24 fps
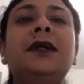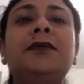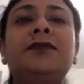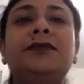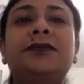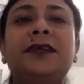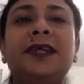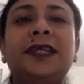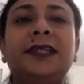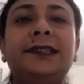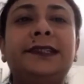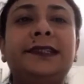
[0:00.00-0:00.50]

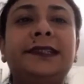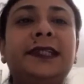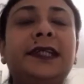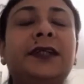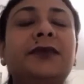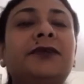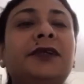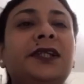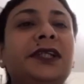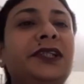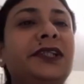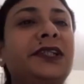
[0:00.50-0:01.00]
face
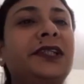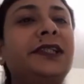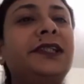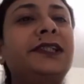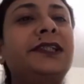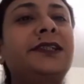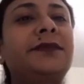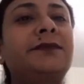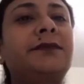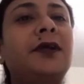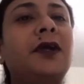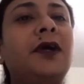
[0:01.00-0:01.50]
the
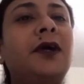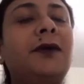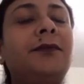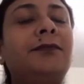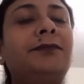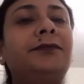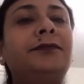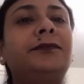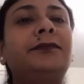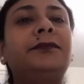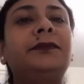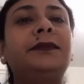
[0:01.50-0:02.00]
questions
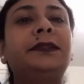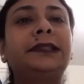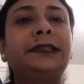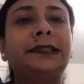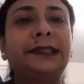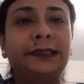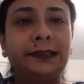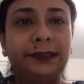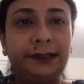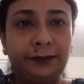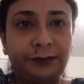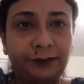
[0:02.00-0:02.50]
from
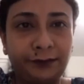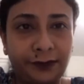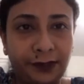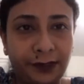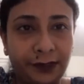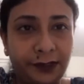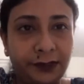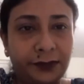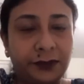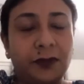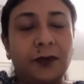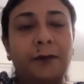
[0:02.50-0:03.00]

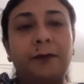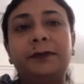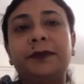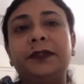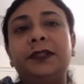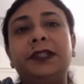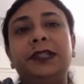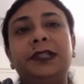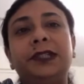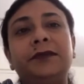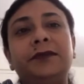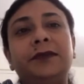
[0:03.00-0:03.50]
different
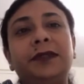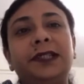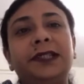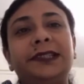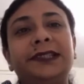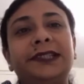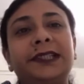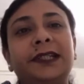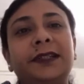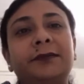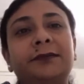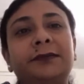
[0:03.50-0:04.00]
competitive
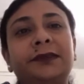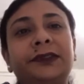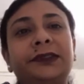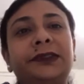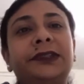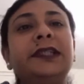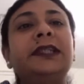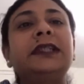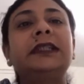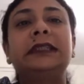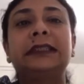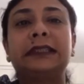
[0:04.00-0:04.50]
exams,